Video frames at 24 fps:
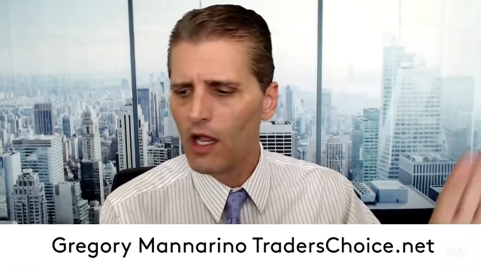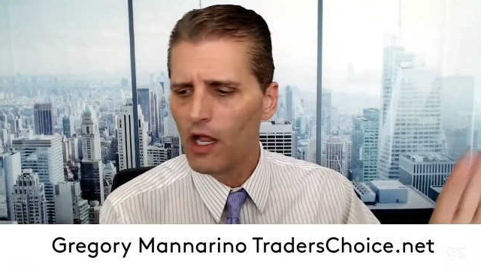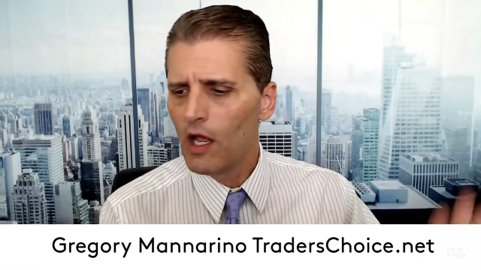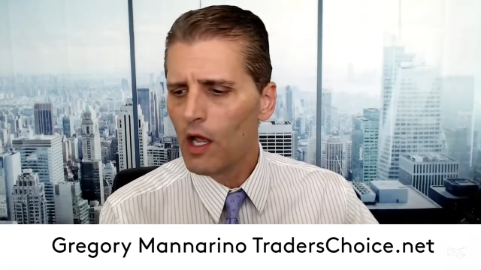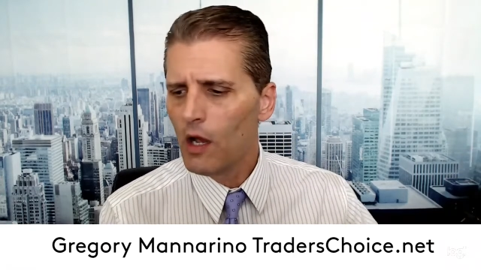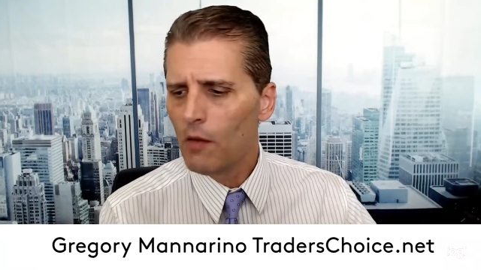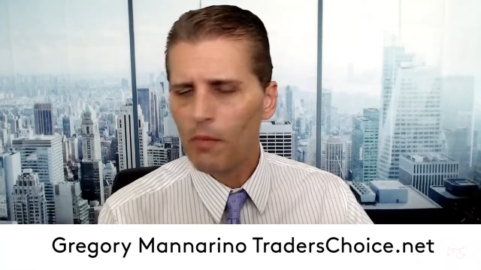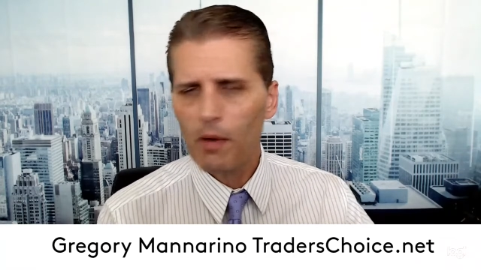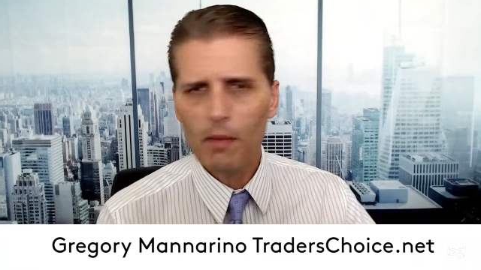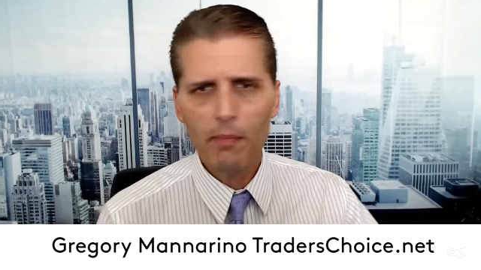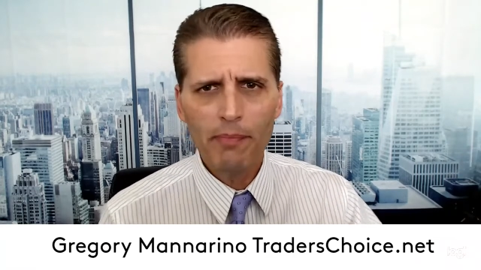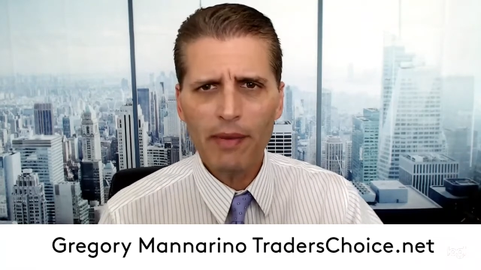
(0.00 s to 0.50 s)

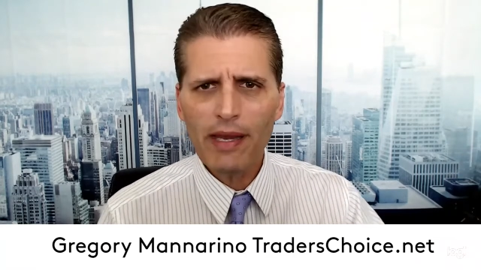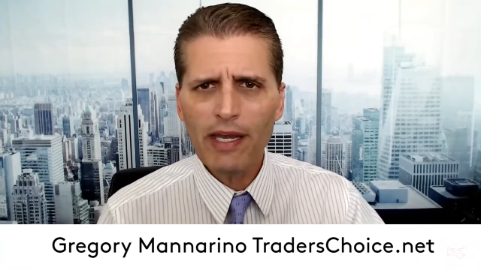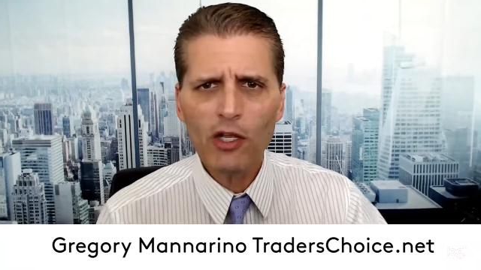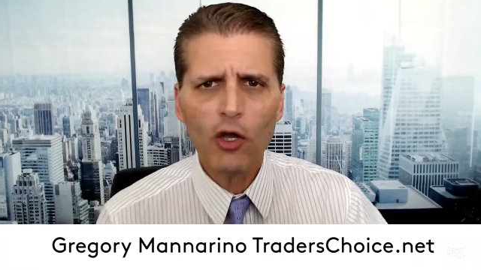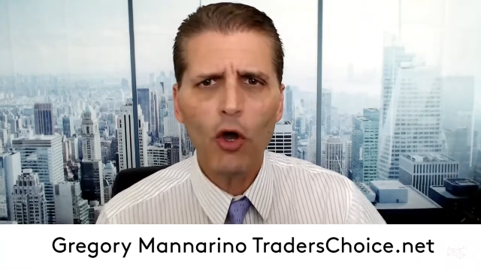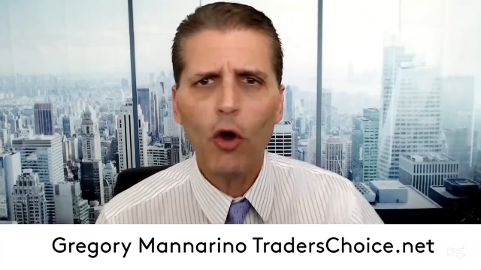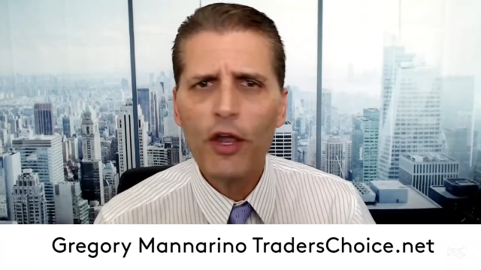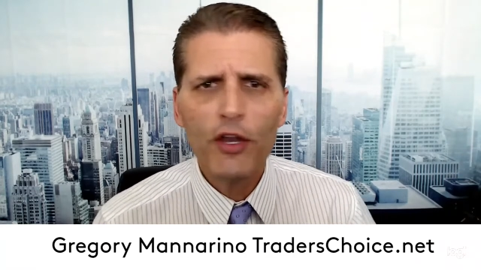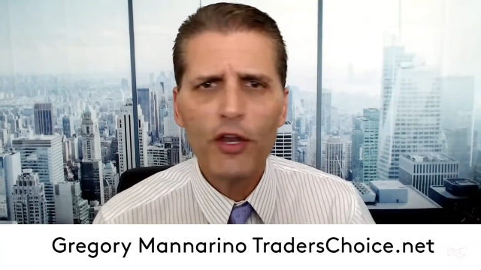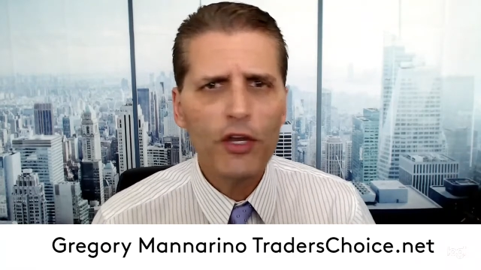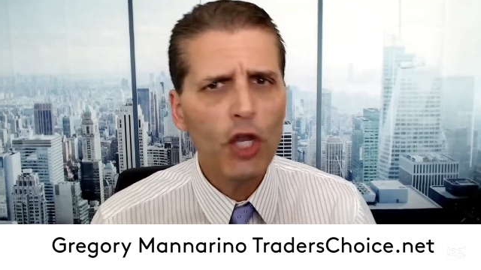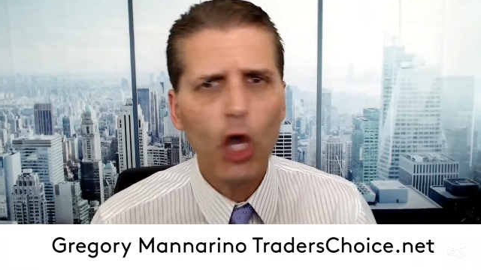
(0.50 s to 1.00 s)
But
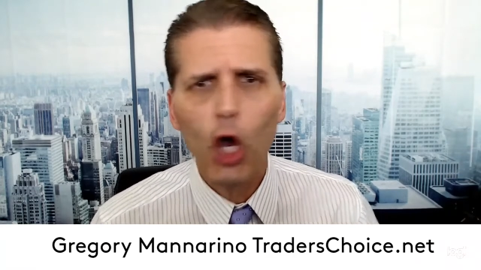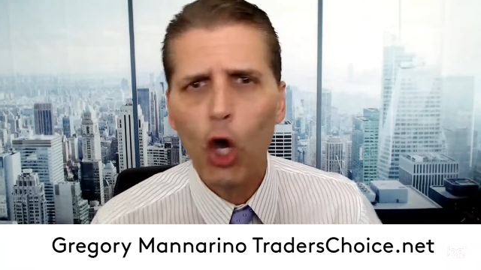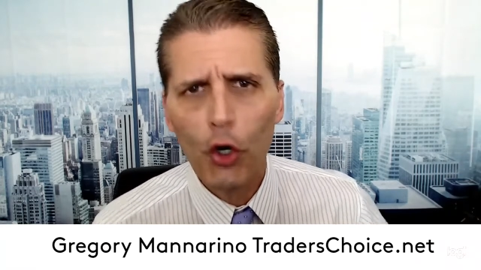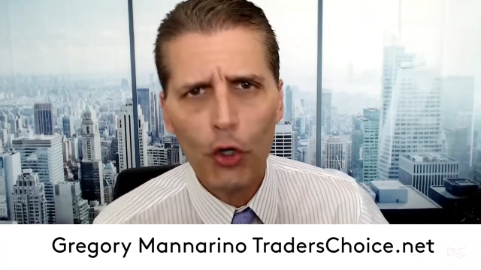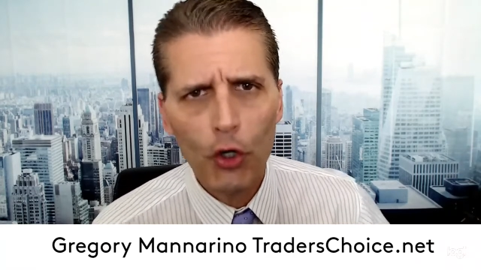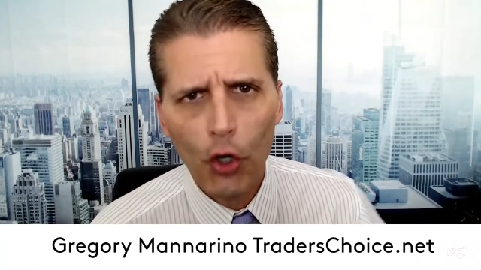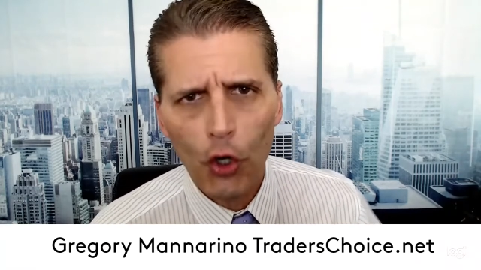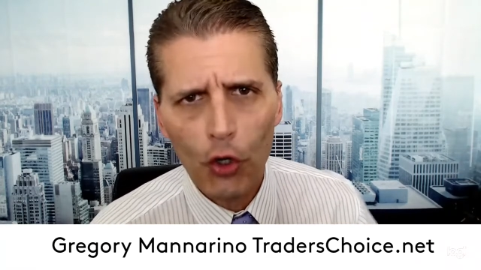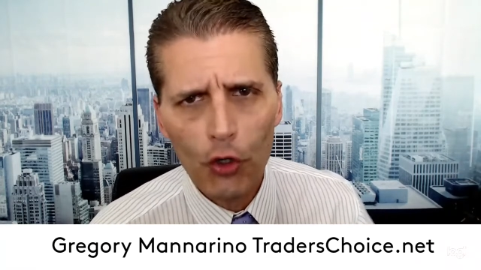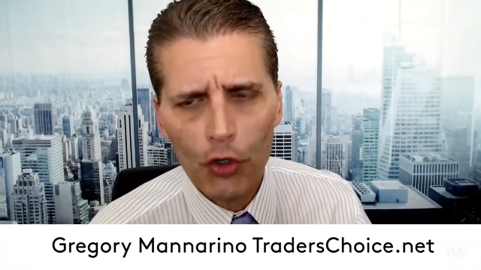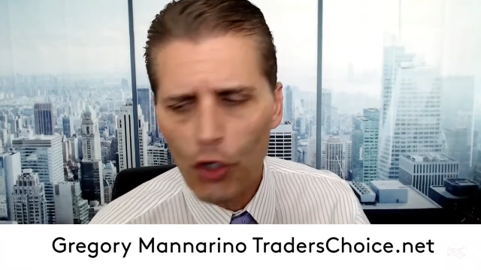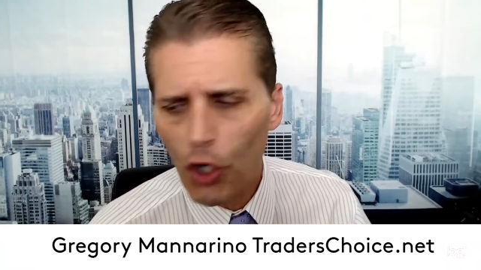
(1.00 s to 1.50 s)
Bitcoin, no, no,
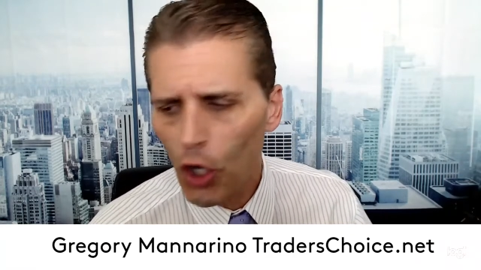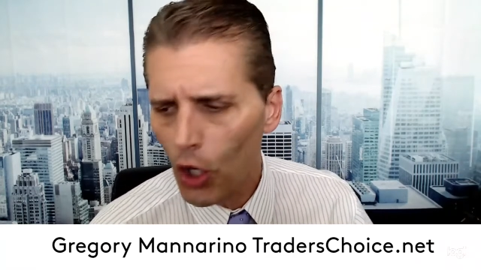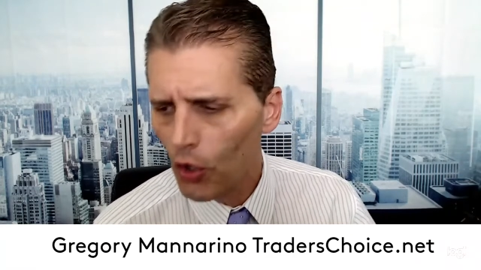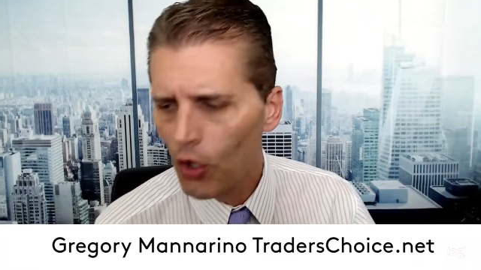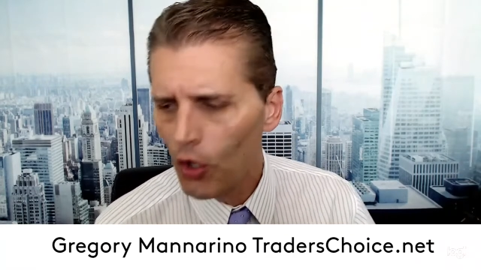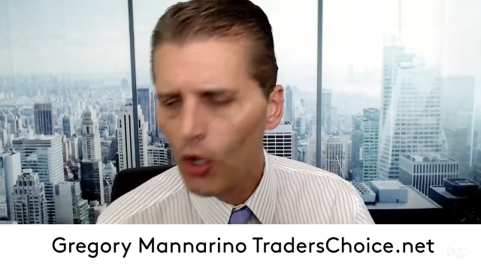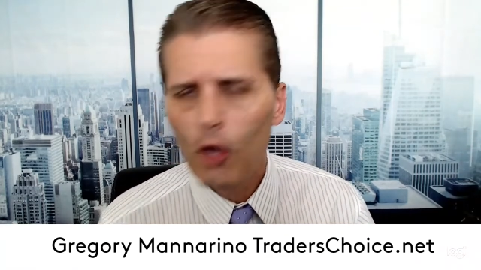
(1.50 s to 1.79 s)
no.